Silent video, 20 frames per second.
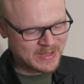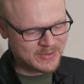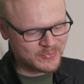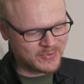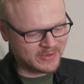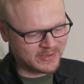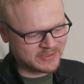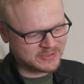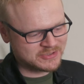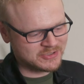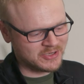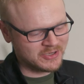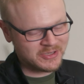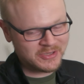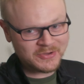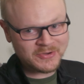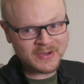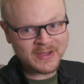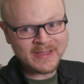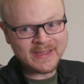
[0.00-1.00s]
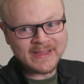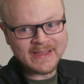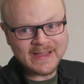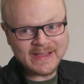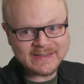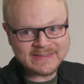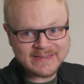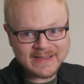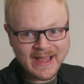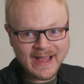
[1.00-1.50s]
by one and show you
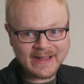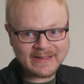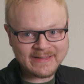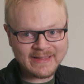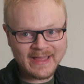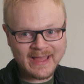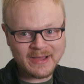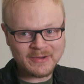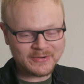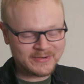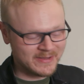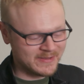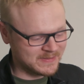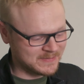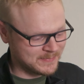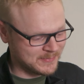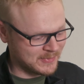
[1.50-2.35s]
exactly how it is.